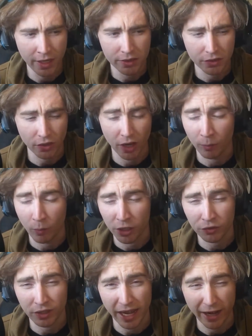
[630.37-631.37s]
So I'm
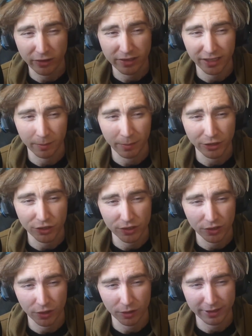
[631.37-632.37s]
wondering how Takemichi is
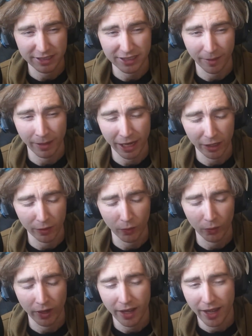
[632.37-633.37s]
going to be
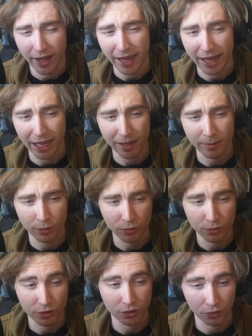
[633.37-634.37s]
somehow
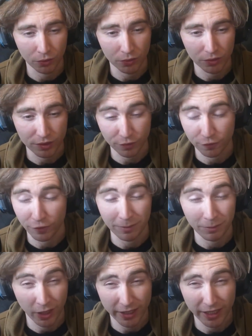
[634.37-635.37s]
able to defeat
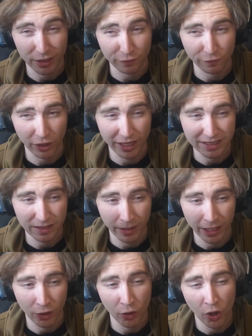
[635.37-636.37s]
Mikey in a fight
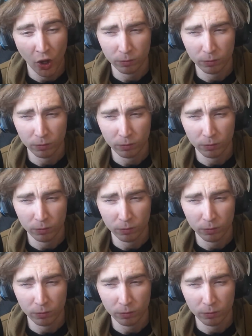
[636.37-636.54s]
somehow,